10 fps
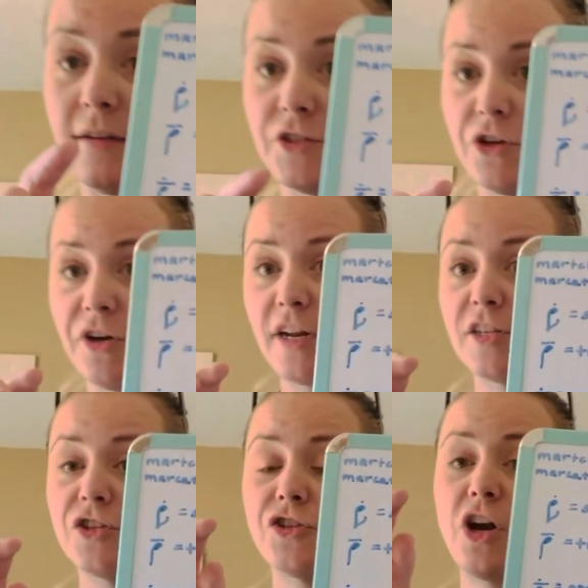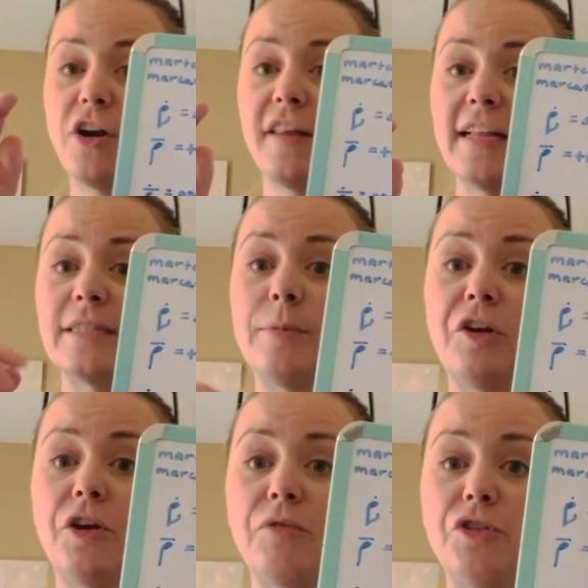So you're going to start that,
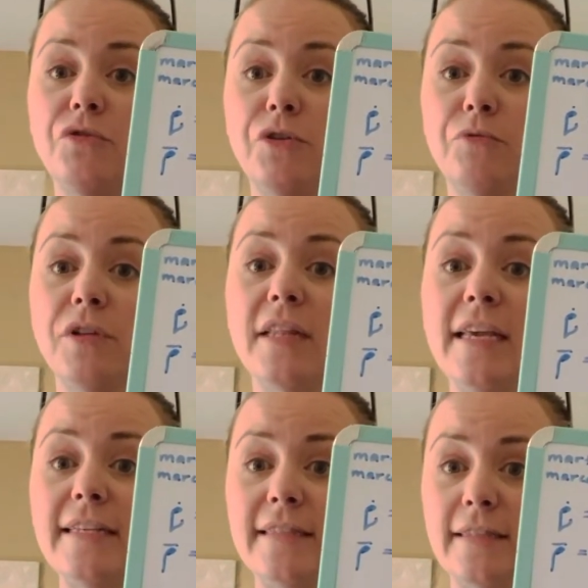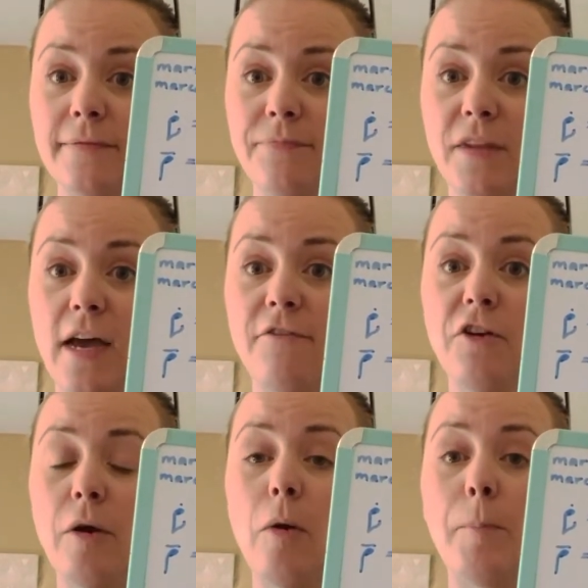you're going to do the release of
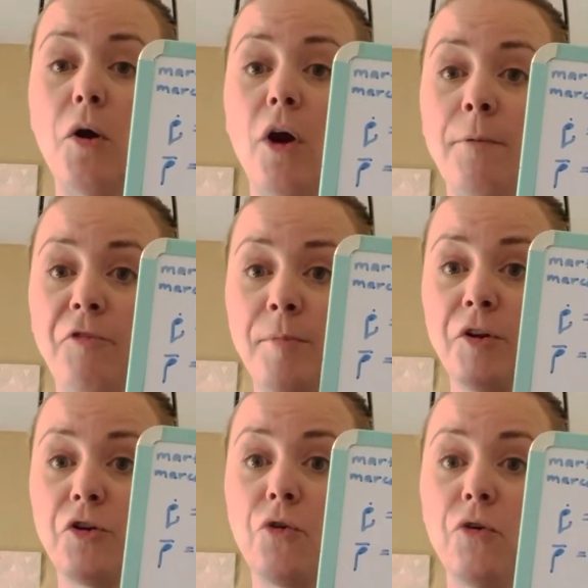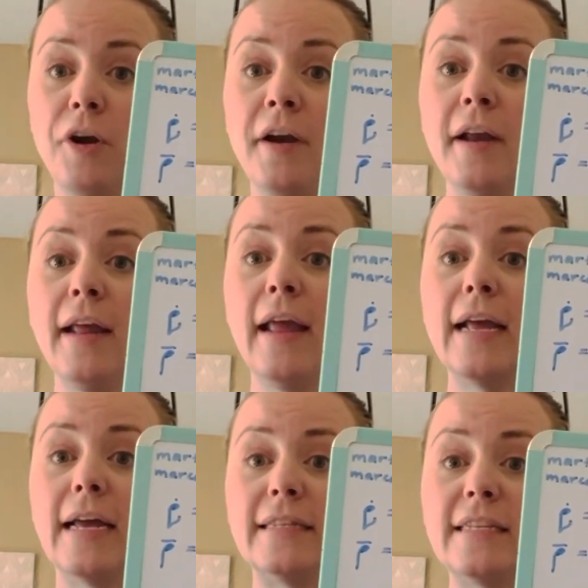your bow arm from your core.
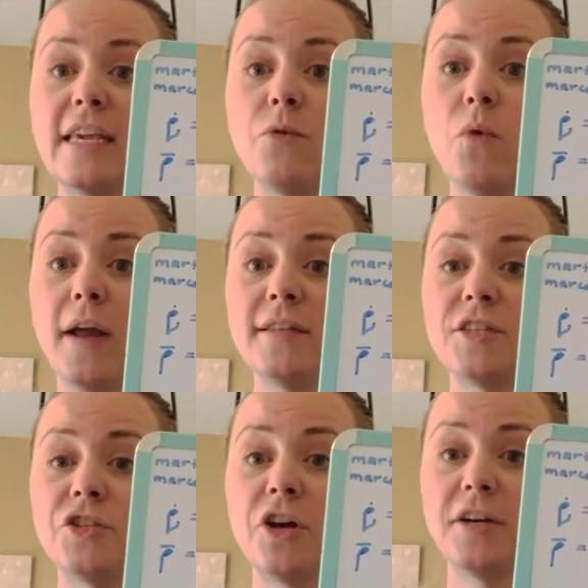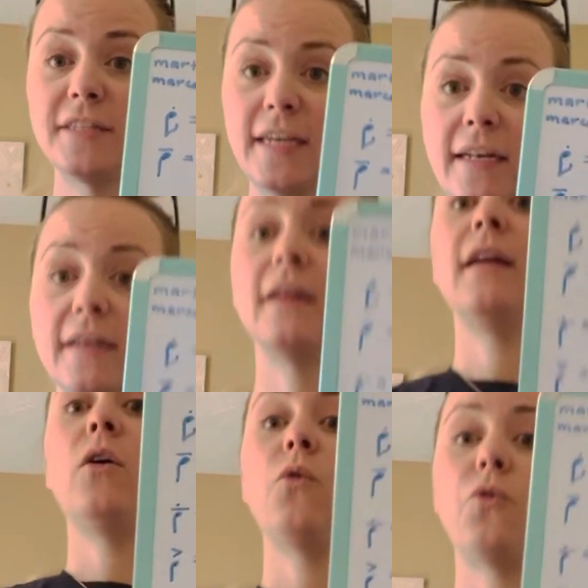A T1 starts it,
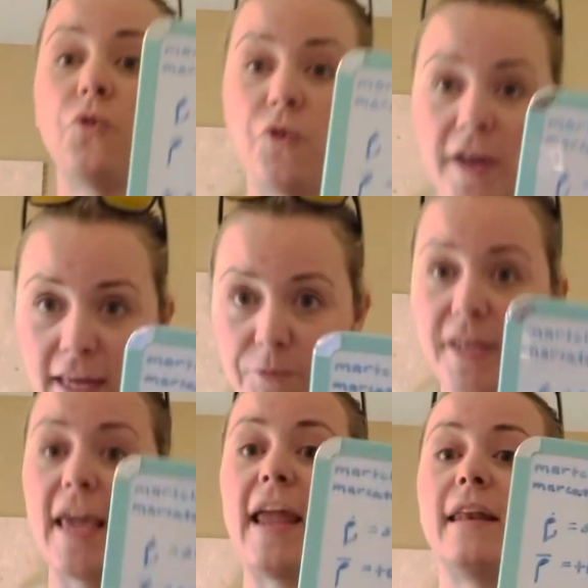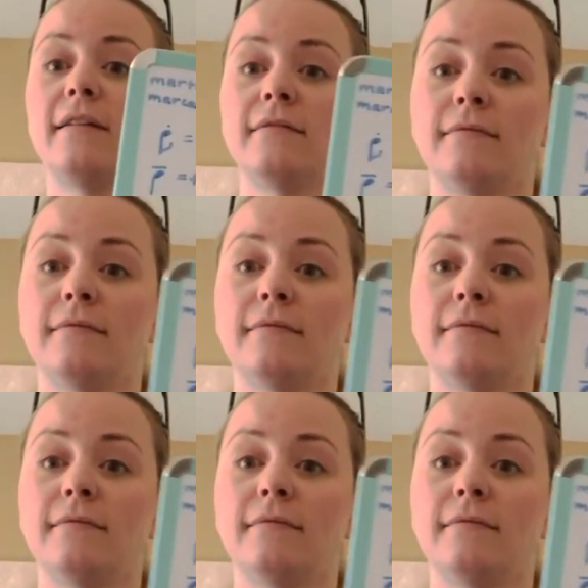and then regain.